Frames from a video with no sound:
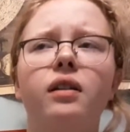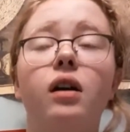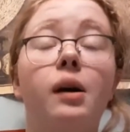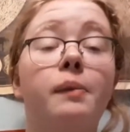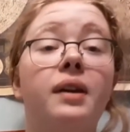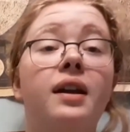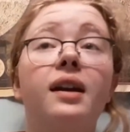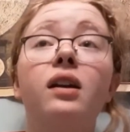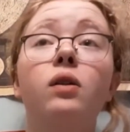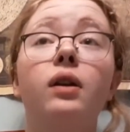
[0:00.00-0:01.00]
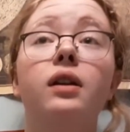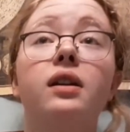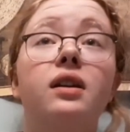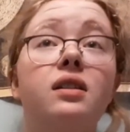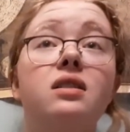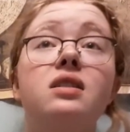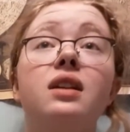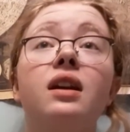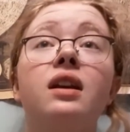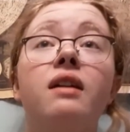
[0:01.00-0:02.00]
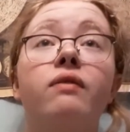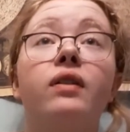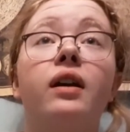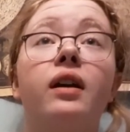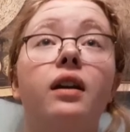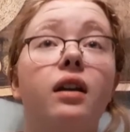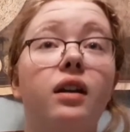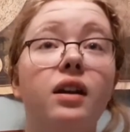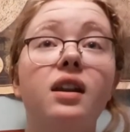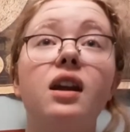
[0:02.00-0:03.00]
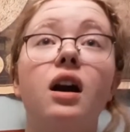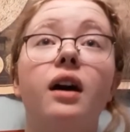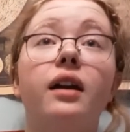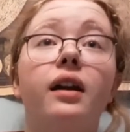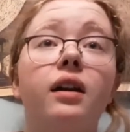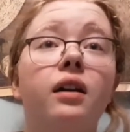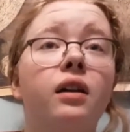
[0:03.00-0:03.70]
I'm an ignorant, insignificant, idiotic,